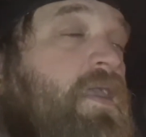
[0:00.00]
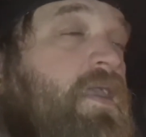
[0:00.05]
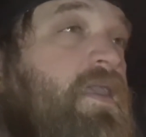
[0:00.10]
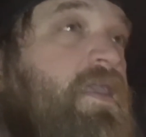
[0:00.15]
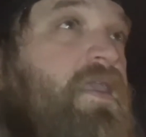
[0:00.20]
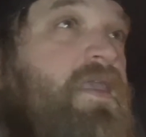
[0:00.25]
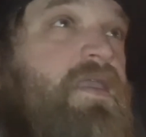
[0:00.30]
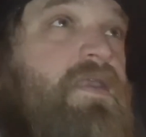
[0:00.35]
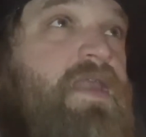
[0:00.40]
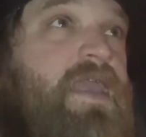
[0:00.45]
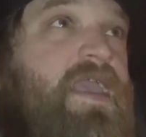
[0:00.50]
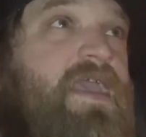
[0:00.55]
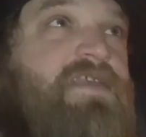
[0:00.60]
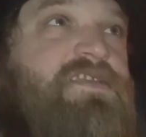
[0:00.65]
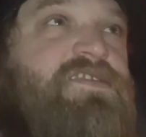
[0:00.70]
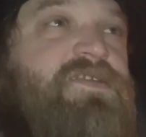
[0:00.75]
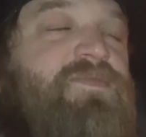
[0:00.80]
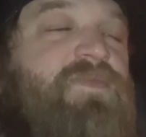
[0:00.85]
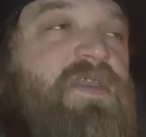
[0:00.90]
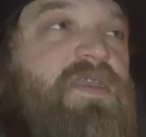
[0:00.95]
It
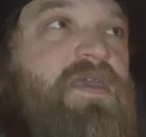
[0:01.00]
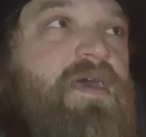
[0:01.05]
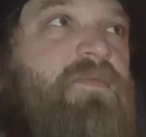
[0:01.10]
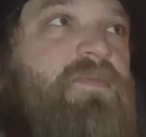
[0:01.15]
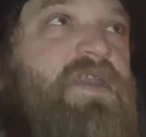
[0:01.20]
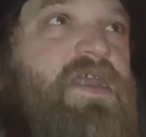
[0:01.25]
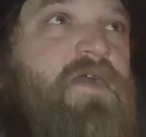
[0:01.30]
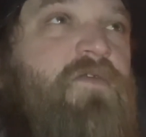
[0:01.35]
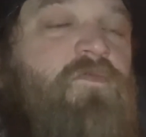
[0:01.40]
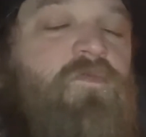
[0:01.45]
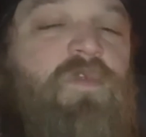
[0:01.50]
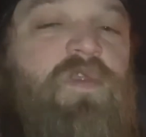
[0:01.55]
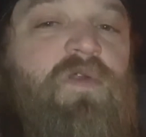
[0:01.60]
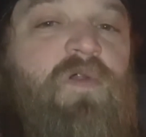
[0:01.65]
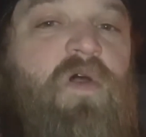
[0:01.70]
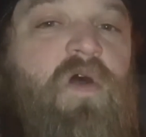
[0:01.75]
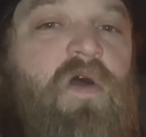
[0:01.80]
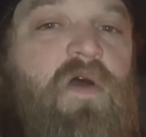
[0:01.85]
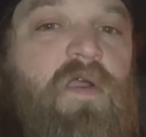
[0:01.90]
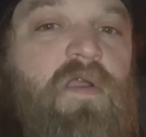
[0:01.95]
hasn't been coming down real
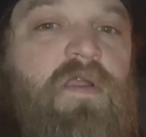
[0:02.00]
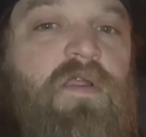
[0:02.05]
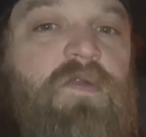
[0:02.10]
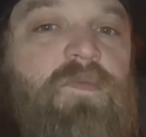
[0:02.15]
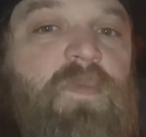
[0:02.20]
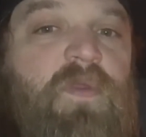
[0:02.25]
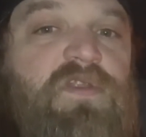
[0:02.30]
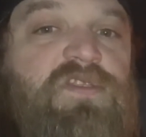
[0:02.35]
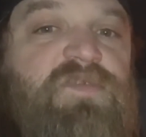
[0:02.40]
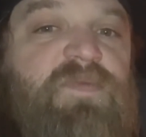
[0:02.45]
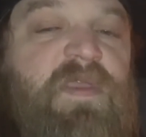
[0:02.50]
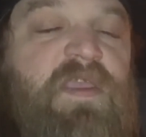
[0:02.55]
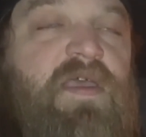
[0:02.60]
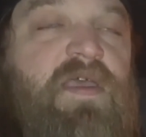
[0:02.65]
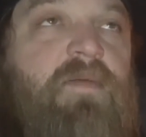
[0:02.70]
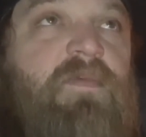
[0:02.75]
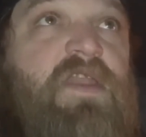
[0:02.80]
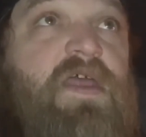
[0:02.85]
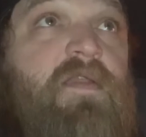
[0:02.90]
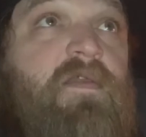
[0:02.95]
hard, but it's been
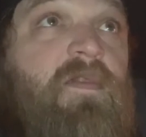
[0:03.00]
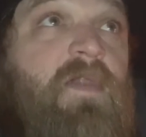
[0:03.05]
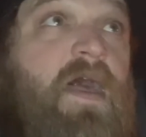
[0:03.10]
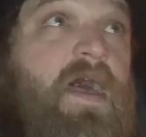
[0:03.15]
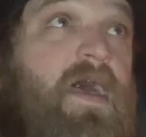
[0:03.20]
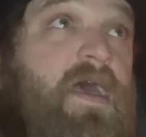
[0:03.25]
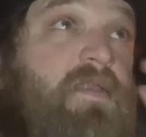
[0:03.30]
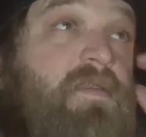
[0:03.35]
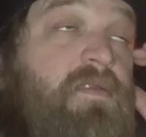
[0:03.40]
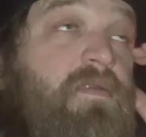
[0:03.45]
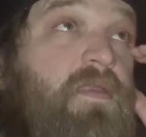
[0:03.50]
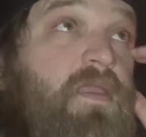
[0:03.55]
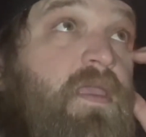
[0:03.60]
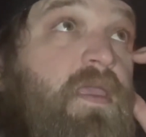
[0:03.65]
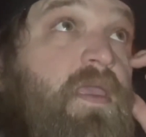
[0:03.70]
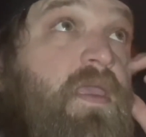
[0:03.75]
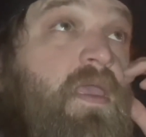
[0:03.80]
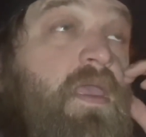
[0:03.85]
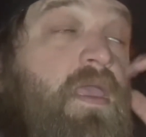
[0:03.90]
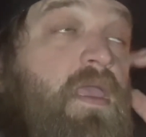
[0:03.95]
coming down a lot.
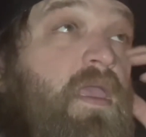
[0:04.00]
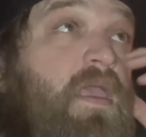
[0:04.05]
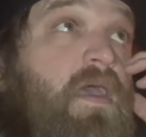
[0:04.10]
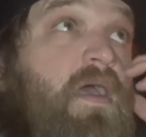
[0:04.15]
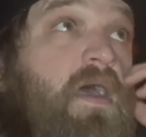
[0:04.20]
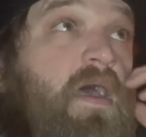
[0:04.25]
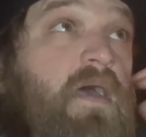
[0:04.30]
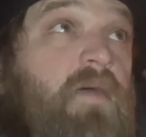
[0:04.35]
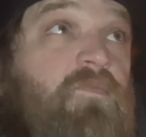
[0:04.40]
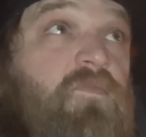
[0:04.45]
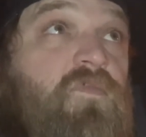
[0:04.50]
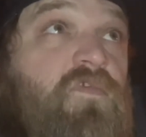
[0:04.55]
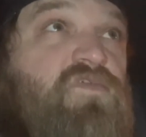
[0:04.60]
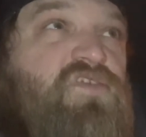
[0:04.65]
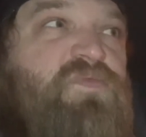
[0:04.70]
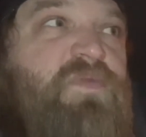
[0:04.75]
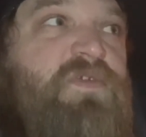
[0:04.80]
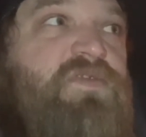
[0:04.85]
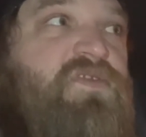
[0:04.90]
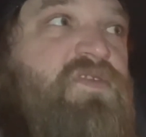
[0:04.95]
We were
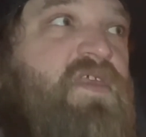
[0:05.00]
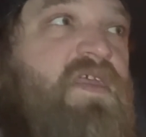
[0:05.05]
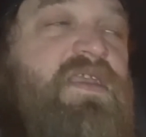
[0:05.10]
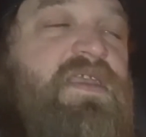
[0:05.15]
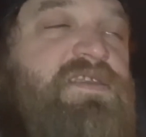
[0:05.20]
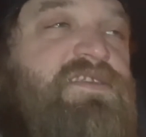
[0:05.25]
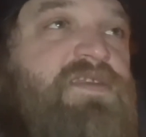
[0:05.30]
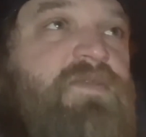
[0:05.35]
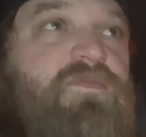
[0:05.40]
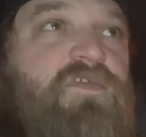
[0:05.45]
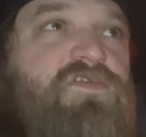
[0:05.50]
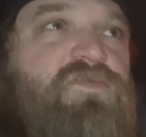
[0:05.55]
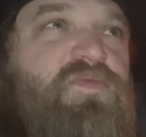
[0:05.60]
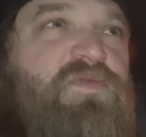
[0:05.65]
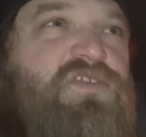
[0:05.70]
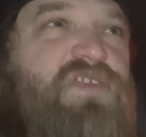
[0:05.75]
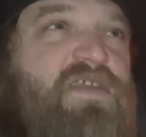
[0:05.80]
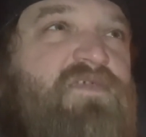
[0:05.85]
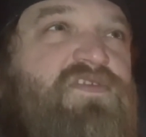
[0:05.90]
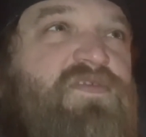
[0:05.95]
supposed
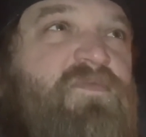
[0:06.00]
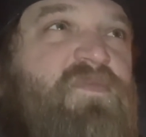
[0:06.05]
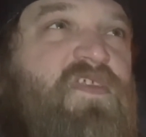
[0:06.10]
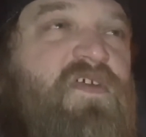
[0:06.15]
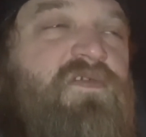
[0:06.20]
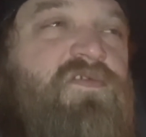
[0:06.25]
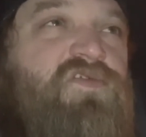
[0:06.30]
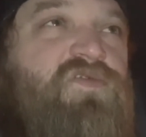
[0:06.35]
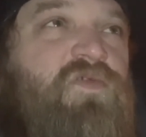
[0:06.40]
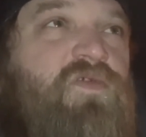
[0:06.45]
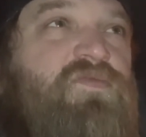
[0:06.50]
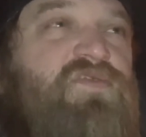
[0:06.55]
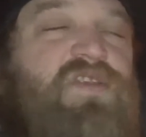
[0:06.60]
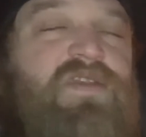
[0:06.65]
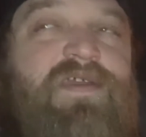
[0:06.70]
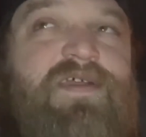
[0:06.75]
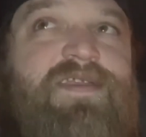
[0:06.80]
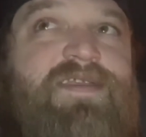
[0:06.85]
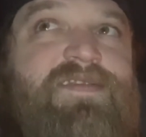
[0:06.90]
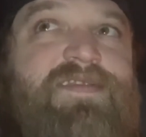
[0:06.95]
to have some thunderstorms
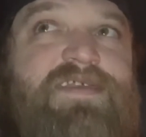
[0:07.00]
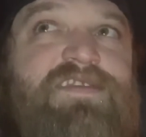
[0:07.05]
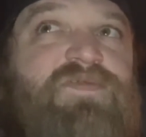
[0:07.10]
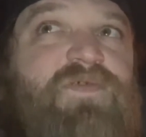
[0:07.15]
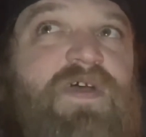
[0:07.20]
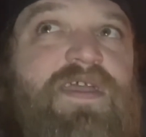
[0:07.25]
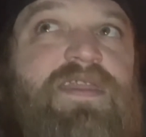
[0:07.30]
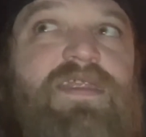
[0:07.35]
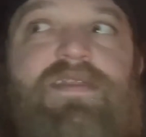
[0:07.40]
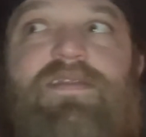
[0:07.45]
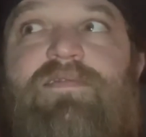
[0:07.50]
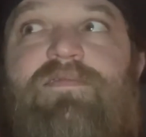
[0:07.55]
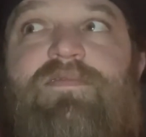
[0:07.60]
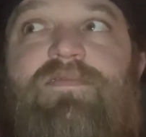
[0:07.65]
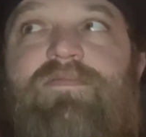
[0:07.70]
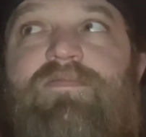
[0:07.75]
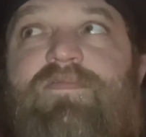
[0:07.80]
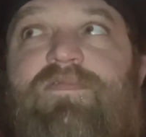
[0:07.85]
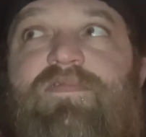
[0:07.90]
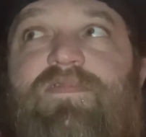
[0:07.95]
tonight. That's why I didn't
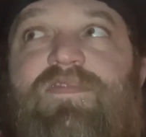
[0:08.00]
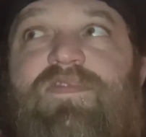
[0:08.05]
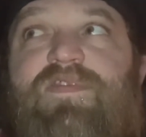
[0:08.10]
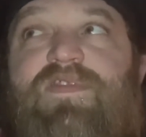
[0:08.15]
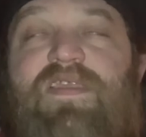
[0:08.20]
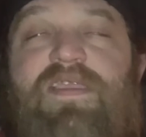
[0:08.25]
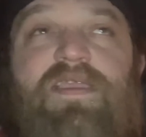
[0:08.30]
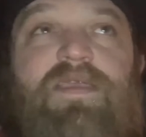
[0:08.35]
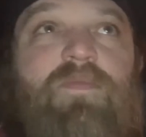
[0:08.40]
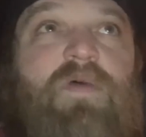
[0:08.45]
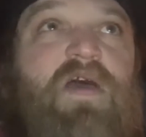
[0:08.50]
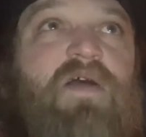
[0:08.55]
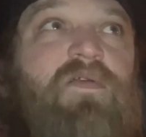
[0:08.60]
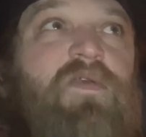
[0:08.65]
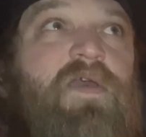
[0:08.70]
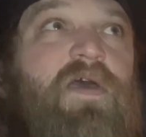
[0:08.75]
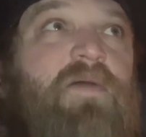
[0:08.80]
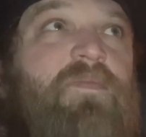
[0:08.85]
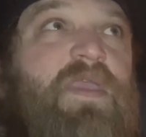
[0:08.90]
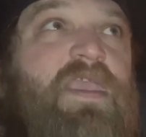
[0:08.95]
think about
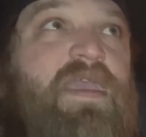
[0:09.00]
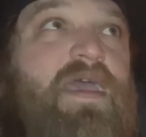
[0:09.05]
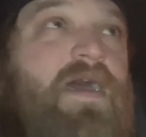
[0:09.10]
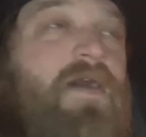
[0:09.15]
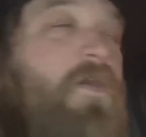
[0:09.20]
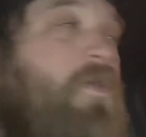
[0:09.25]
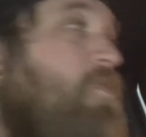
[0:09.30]
coming out,